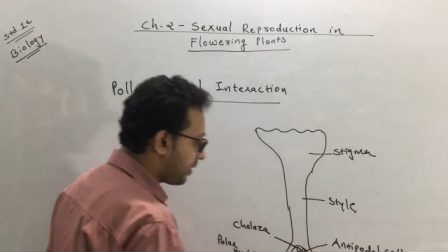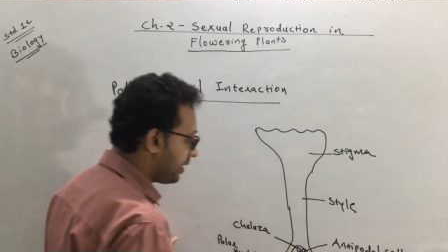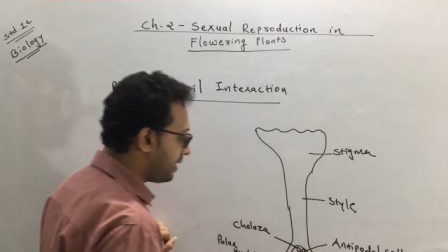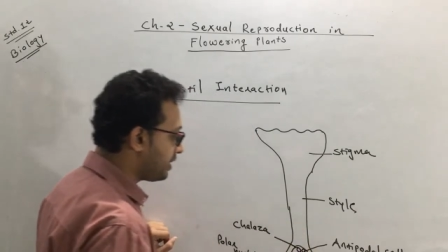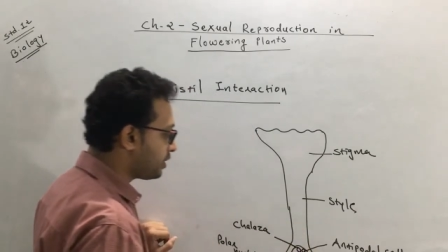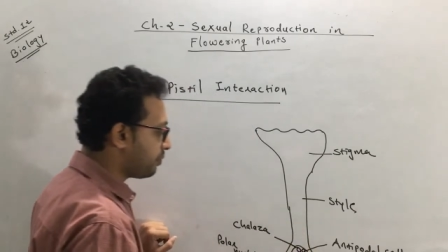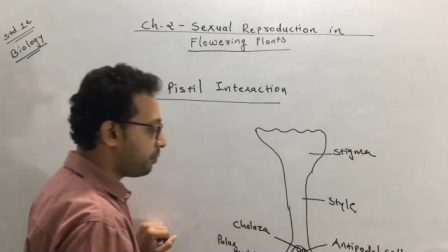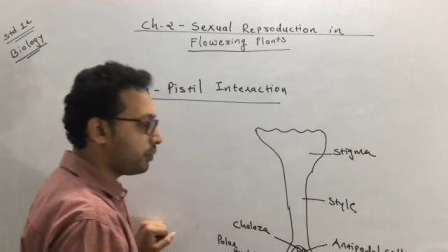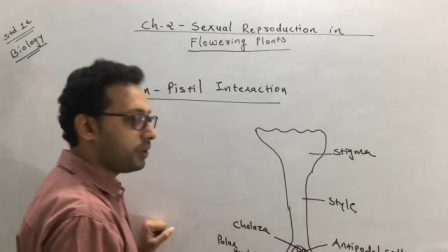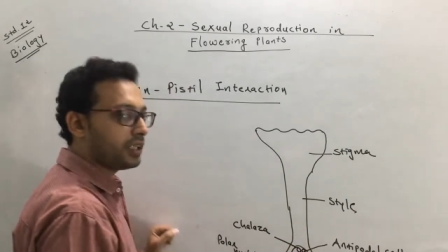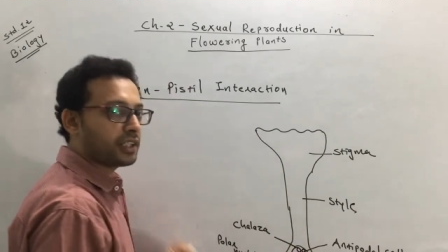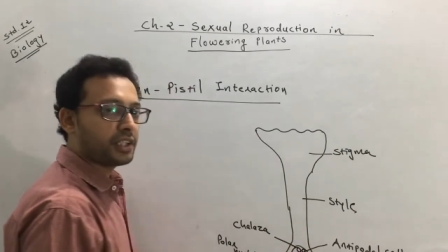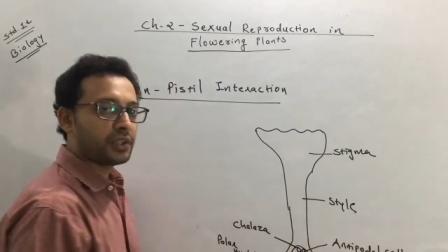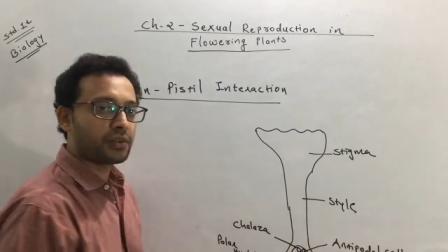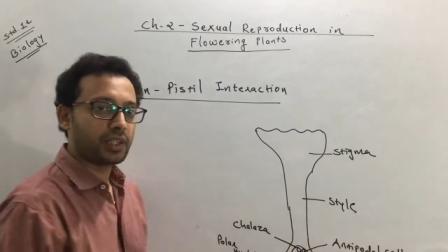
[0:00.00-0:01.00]
it is a
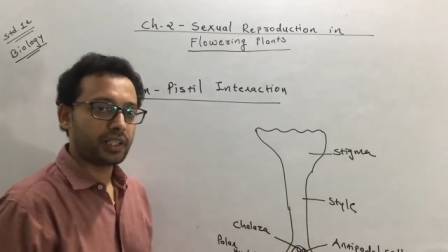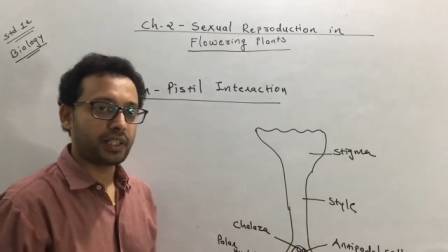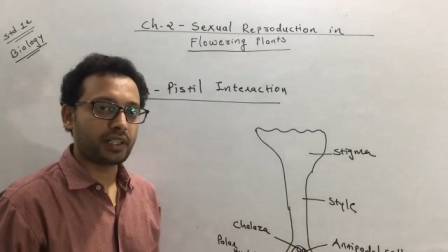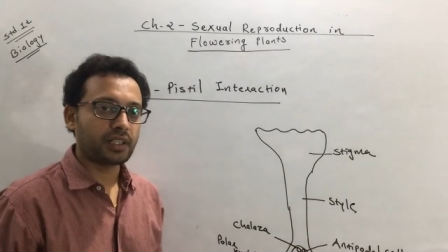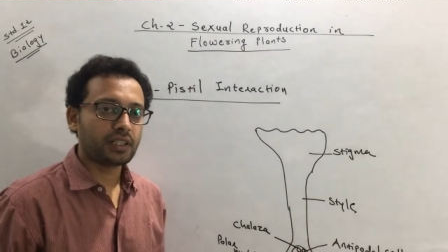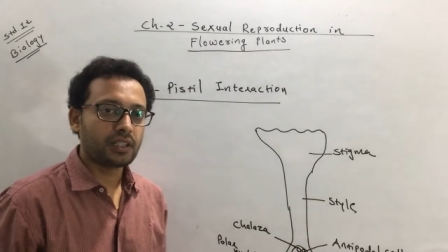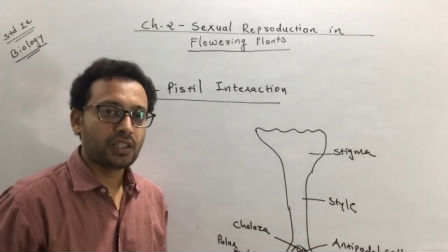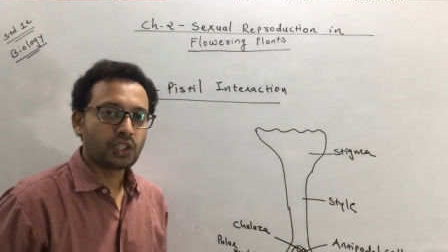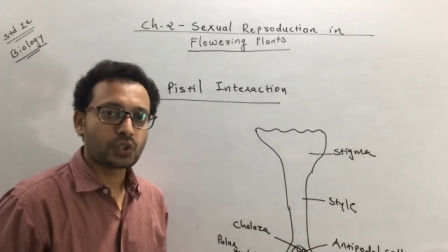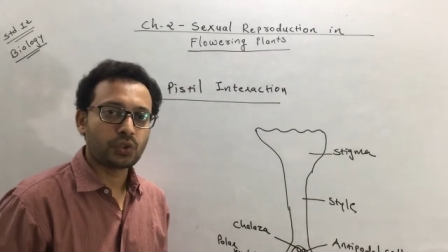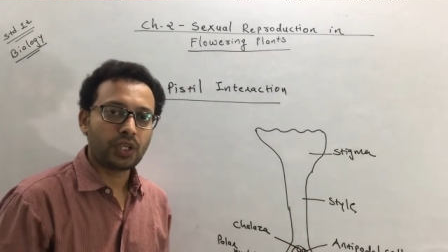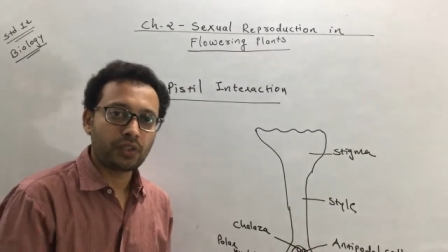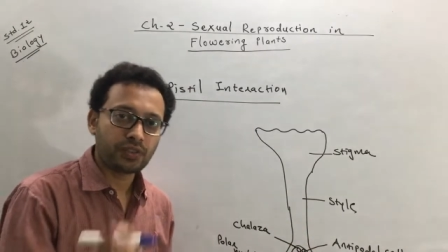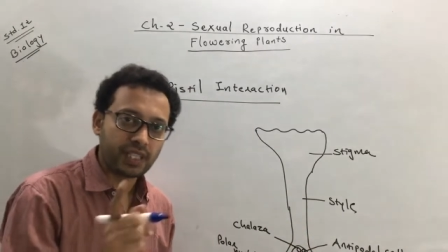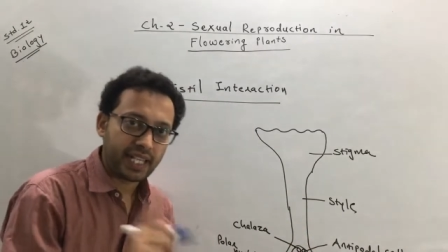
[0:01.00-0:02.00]
polar nucleus. So
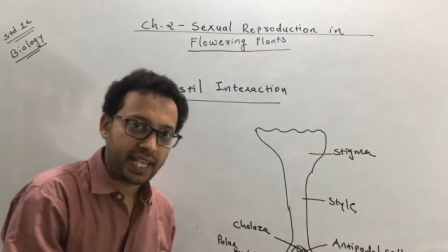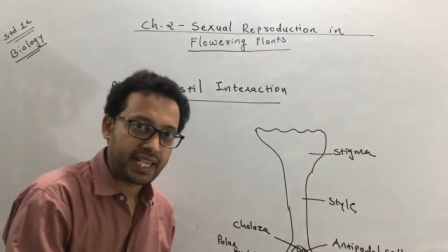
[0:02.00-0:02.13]
now the